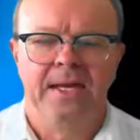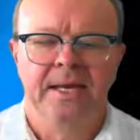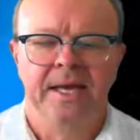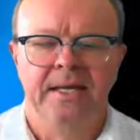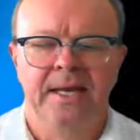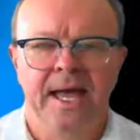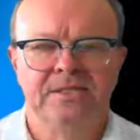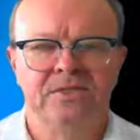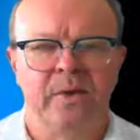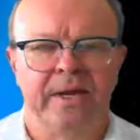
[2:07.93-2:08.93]
Now,
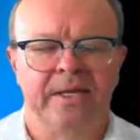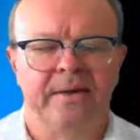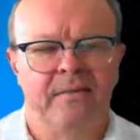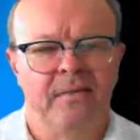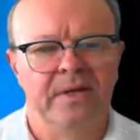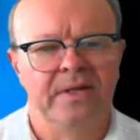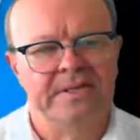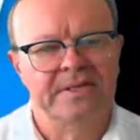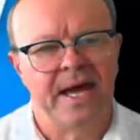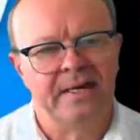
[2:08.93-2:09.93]
last week we
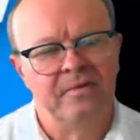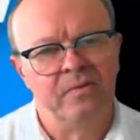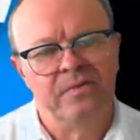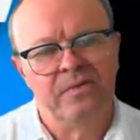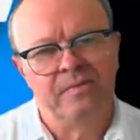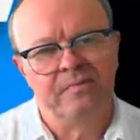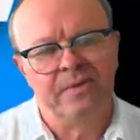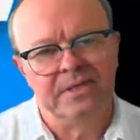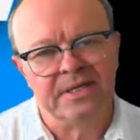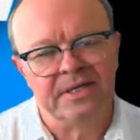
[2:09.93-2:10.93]
started with
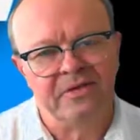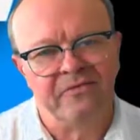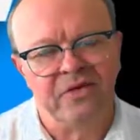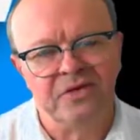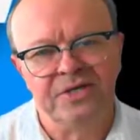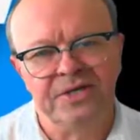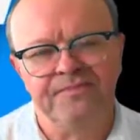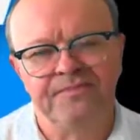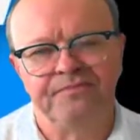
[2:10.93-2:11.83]
predicting the future,